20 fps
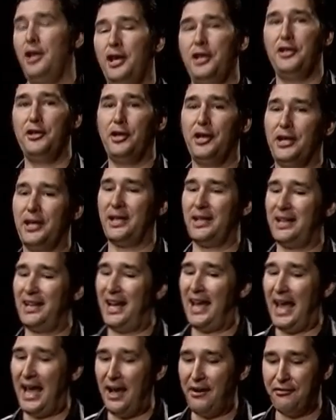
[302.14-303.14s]
You're going to
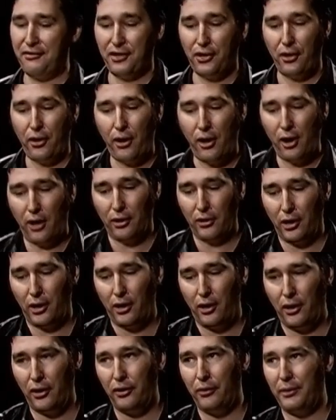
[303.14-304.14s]
have to call
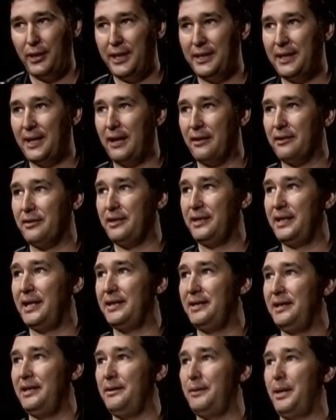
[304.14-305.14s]
all the way down to the
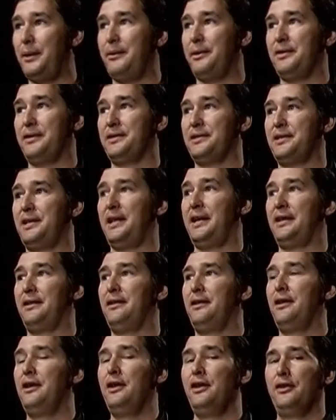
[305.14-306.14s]
end anyway with this hand,
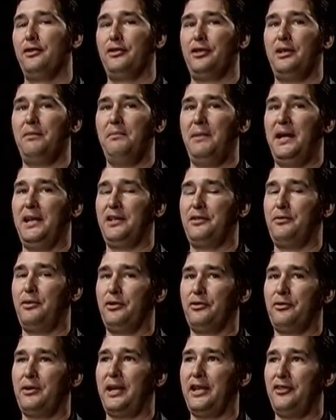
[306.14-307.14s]
so you might as
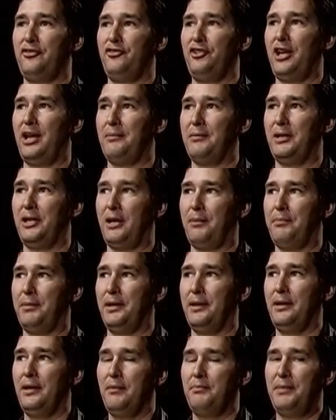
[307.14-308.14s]
well try to jam it up.
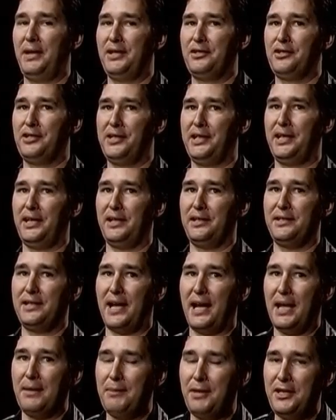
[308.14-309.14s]
Basically, you need a
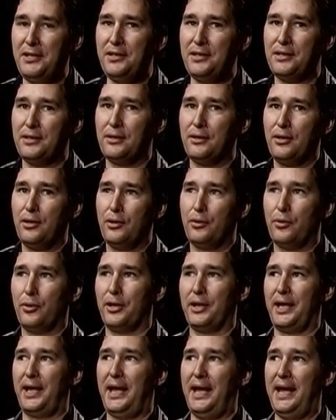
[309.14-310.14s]
diamond
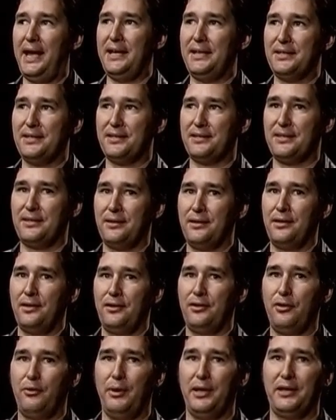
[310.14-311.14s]
or an ace
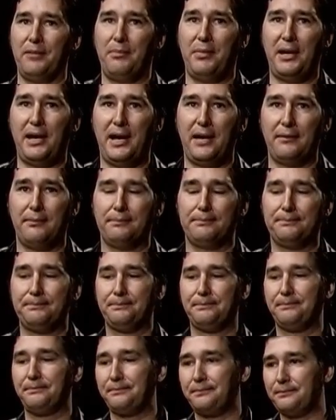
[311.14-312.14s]
to win the pot.
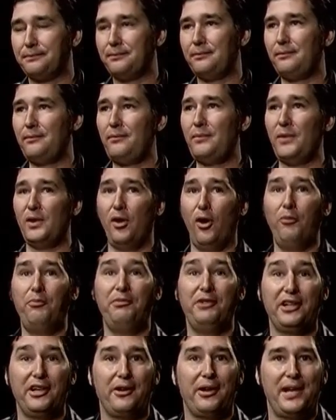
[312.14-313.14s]

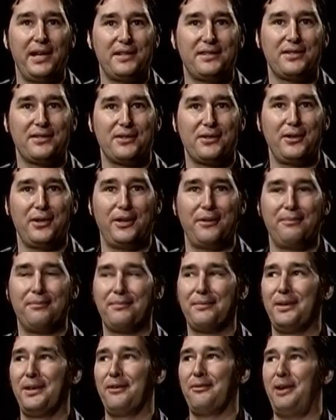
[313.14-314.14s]
Hopefully your ace is good,
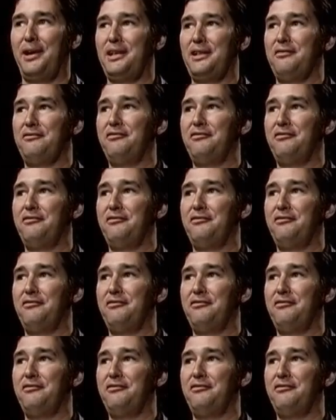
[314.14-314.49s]
right? You